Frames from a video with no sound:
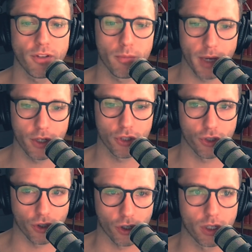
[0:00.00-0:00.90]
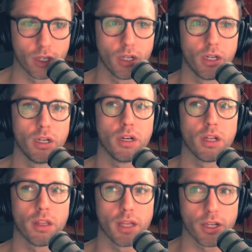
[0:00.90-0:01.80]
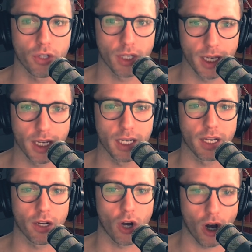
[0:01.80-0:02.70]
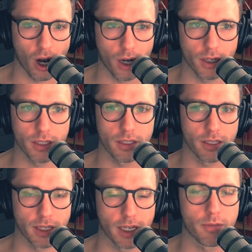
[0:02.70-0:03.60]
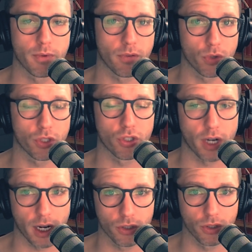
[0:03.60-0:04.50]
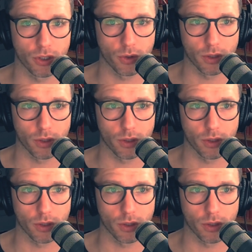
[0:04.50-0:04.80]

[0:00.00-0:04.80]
to make sure that you're getting an honest assessment of what you're actually doing,